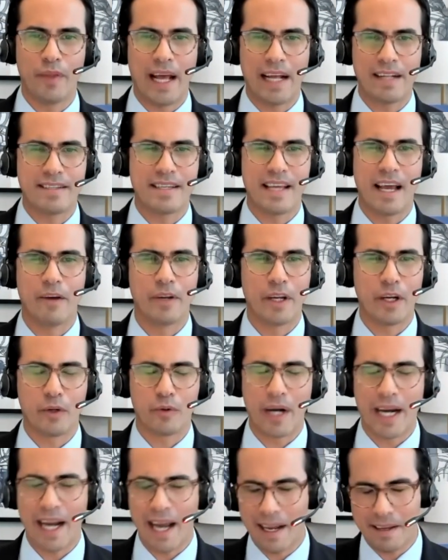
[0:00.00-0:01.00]
sounded
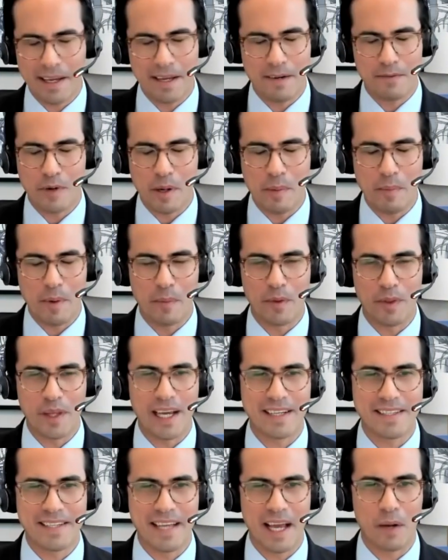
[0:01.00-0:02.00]
great. I can't remember the
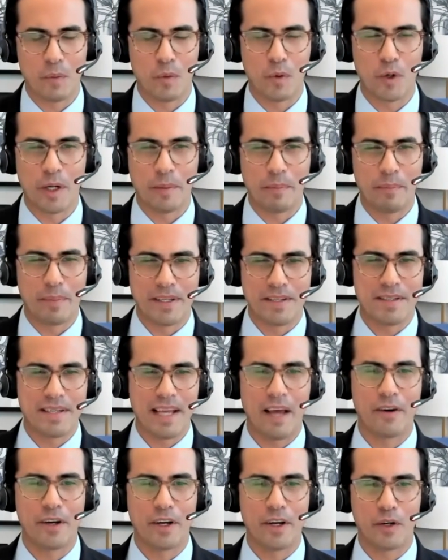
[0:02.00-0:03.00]
exact wording, but
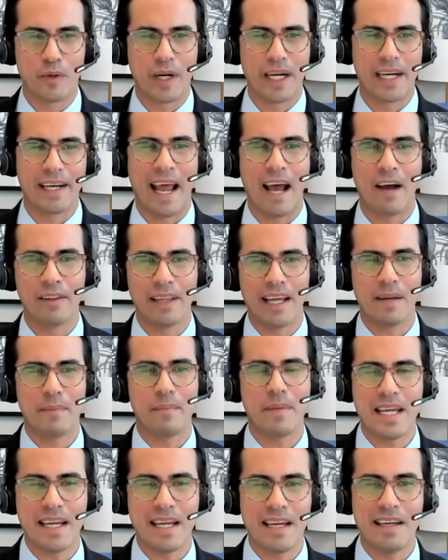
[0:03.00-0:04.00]
sounded great. Now let
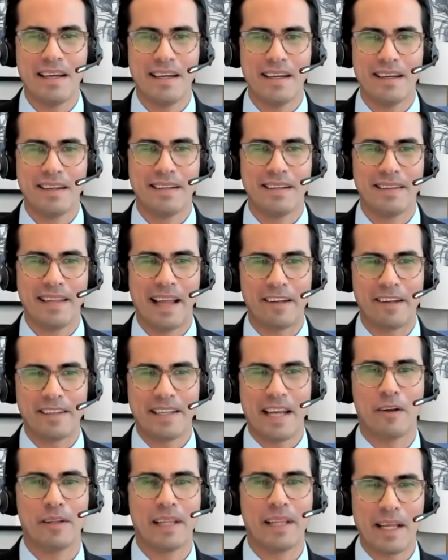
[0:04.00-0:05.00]
me
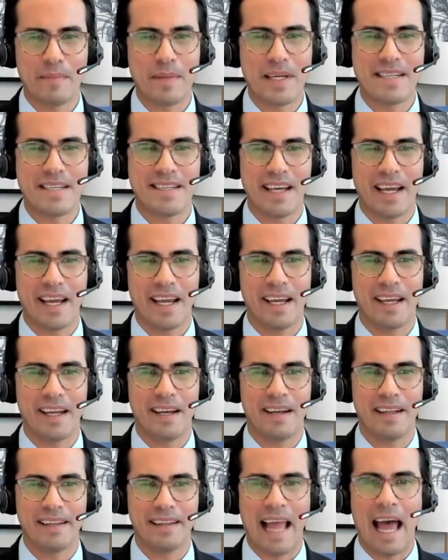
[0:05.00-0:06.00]
say it
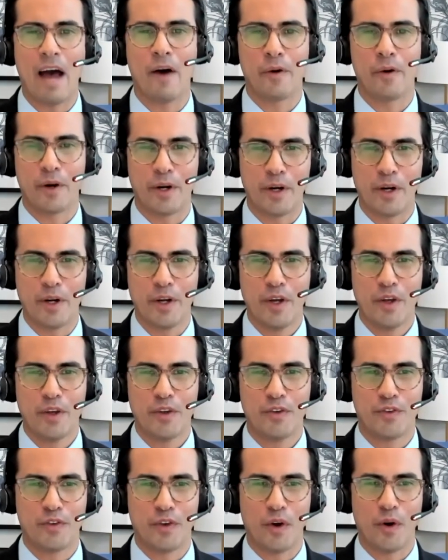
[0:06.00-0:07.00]
louder
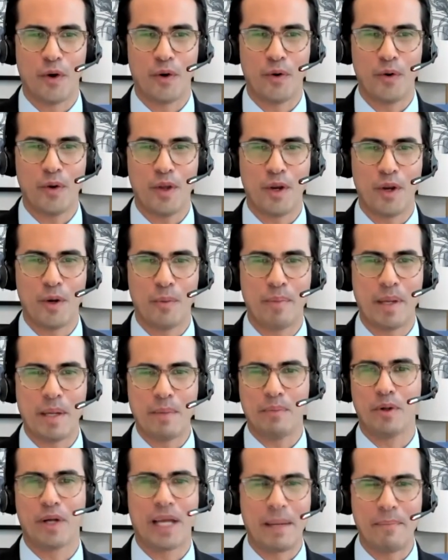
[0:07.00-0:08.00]
so
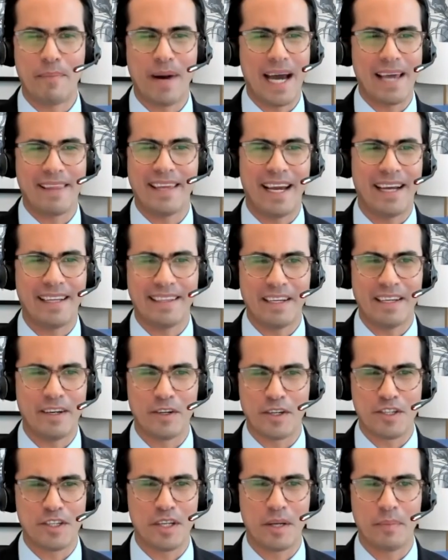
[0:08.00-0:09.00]
people can buy the idea," or
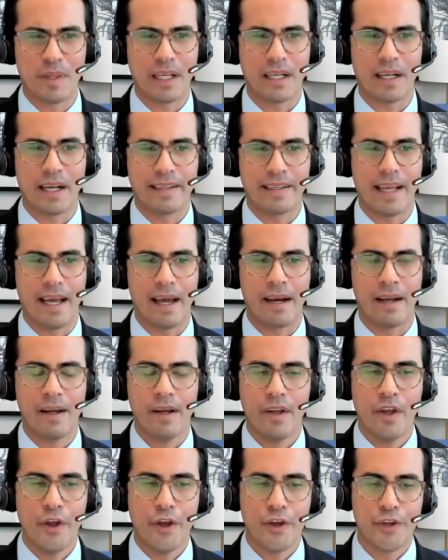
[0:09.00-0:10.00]
something like that.
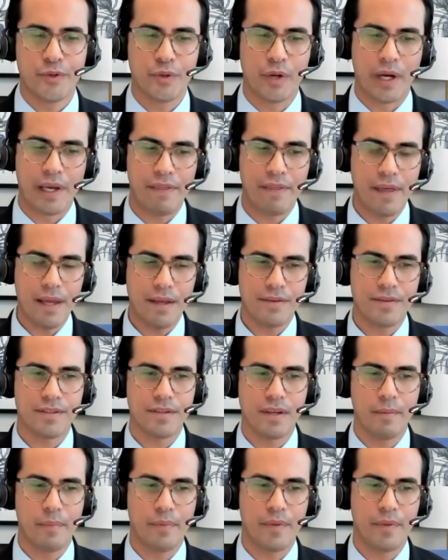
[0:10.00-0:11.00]
So I think
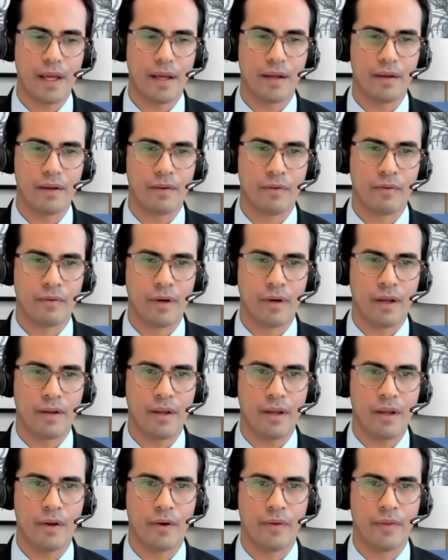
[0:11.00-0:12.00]
something
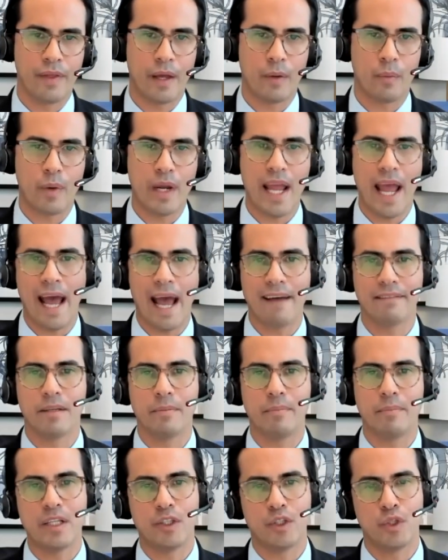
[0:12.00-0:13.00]
that we have to
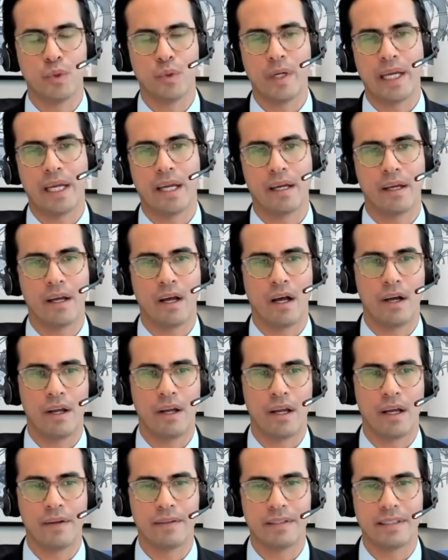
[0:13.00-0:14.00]
be doing on
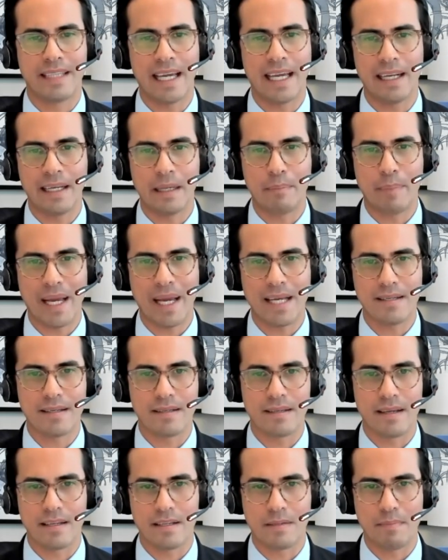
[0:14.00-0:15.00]
a daily
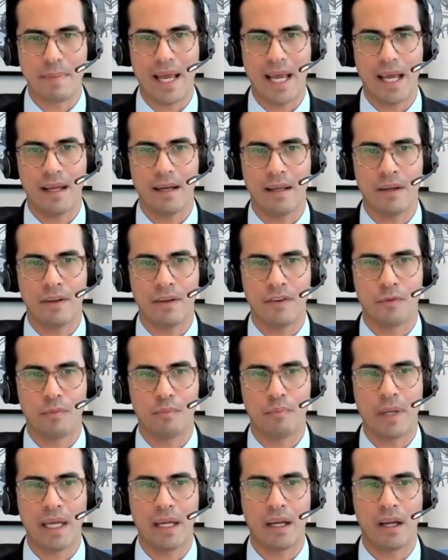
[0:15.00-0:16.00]
basis as men is
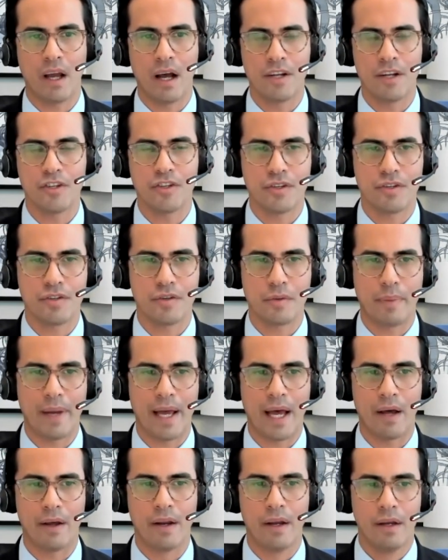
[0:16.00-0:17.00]
being conscious
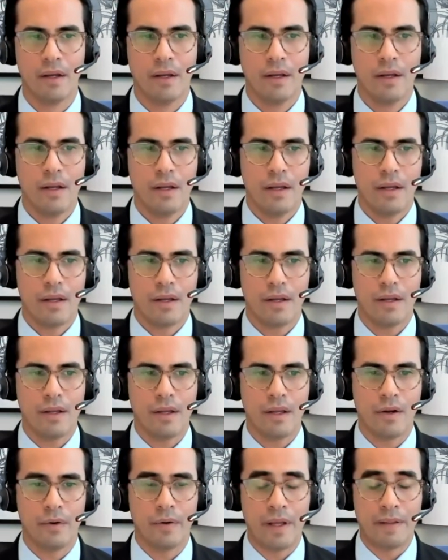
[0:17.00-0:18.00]
about,
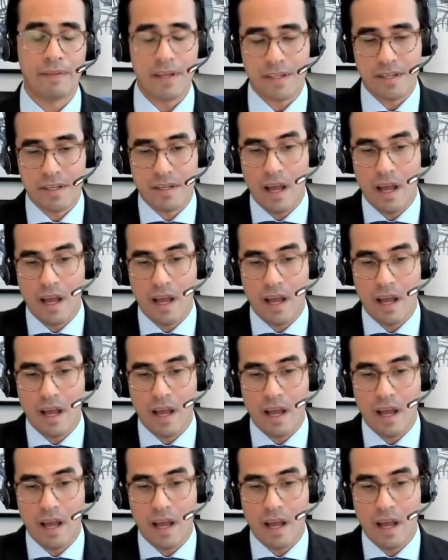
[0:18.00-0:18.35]
and this is